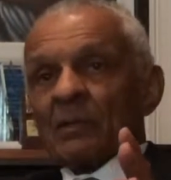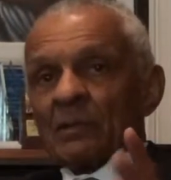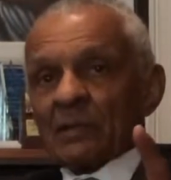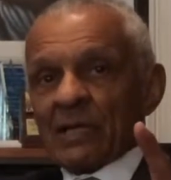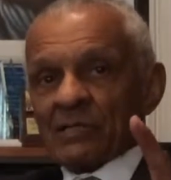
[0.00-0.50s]

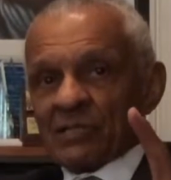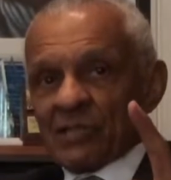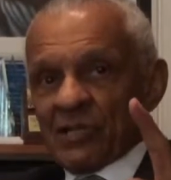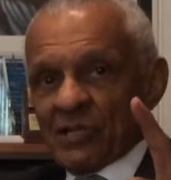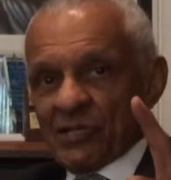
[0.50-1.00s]
less
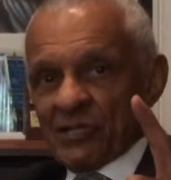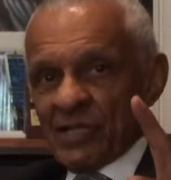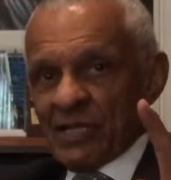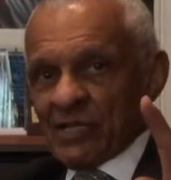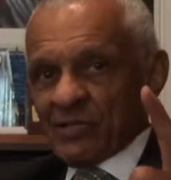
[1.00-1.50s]

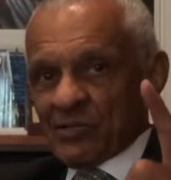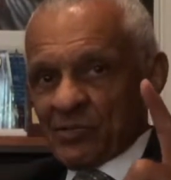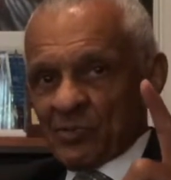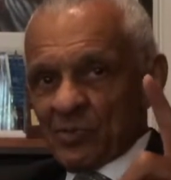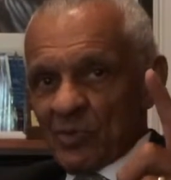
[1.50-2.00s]
need
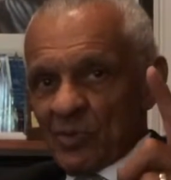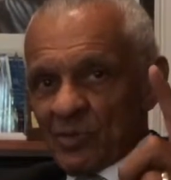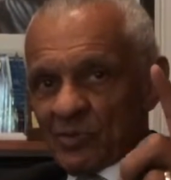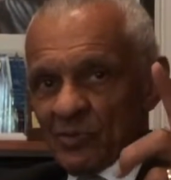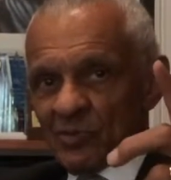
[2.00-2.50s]
to
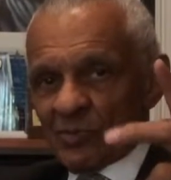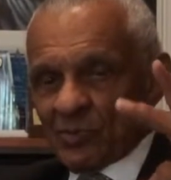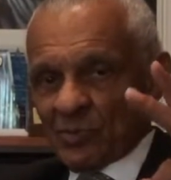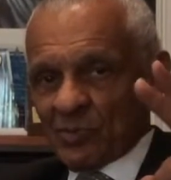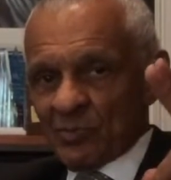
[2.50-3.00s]

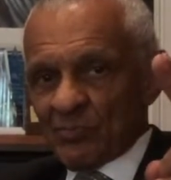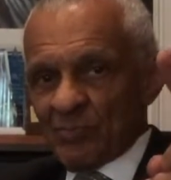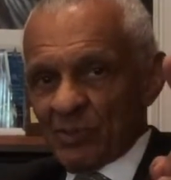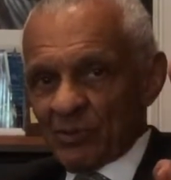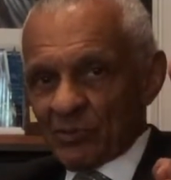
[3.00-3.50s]

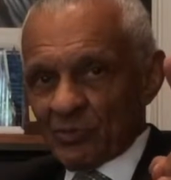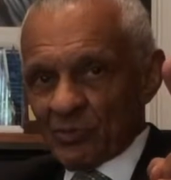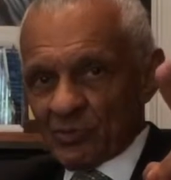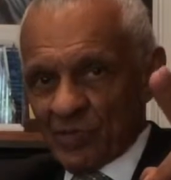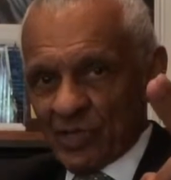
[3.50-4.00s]
build
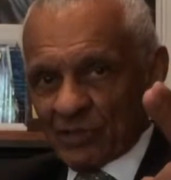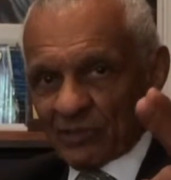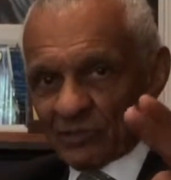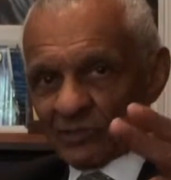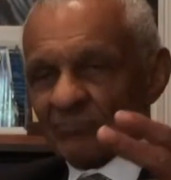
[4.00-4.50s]
new
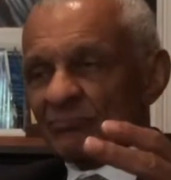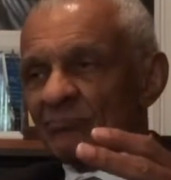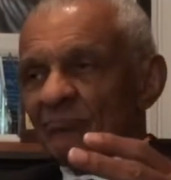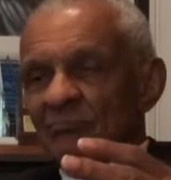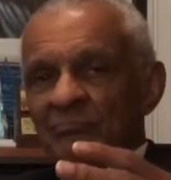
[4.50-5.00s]
jails,
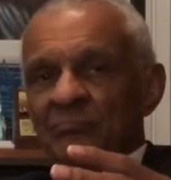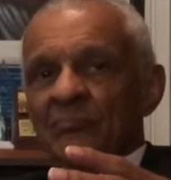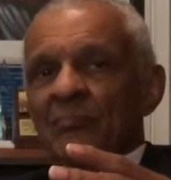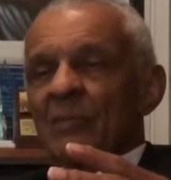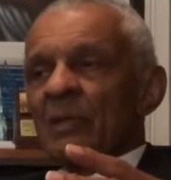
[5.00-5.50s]
mm,
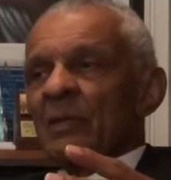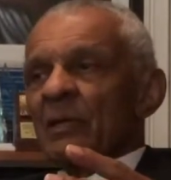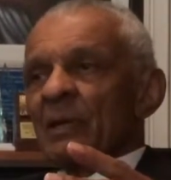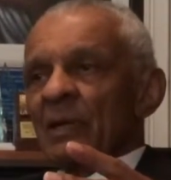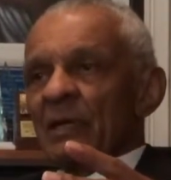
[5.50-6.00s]

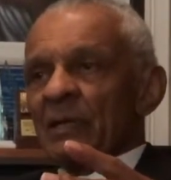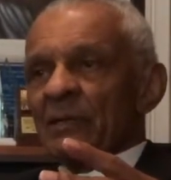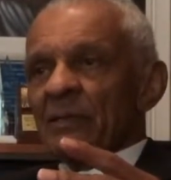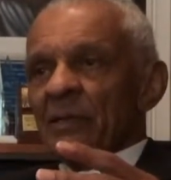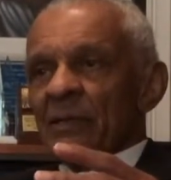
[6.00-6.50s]

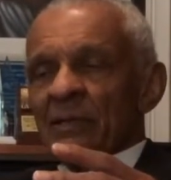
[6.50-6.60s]
and